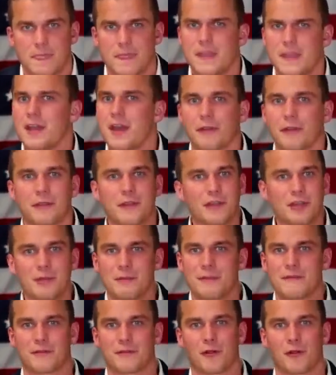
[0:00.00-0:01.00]
Nothing
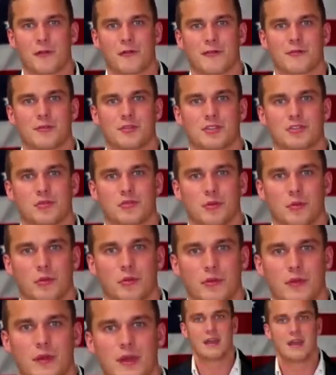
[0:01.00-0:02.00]
could be further from the
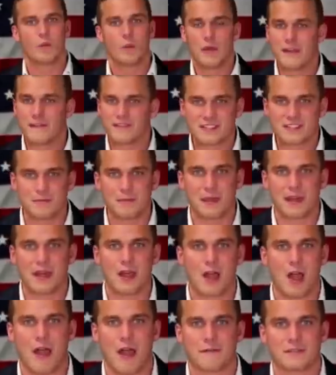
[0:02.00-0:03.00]
truth. We have as
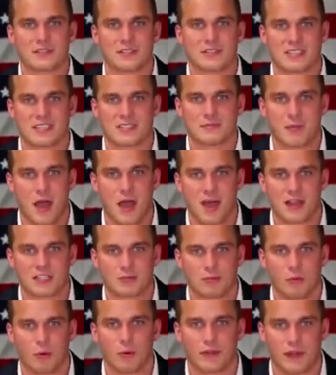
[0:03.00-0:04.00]
many offices as
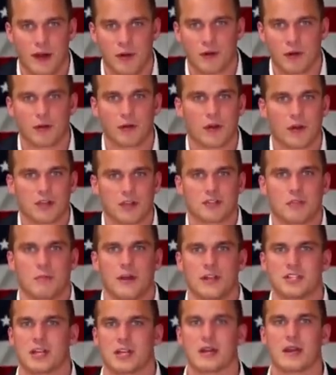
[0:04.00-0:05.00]
possible with our
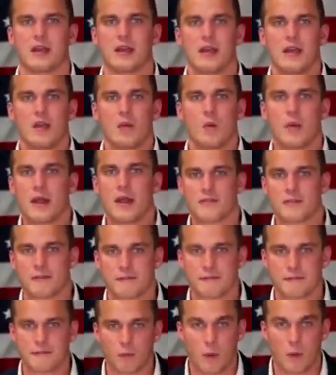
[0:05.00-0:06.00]
congressional budget. We have
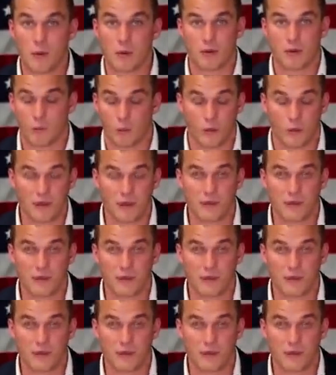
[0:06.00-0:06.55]
the we were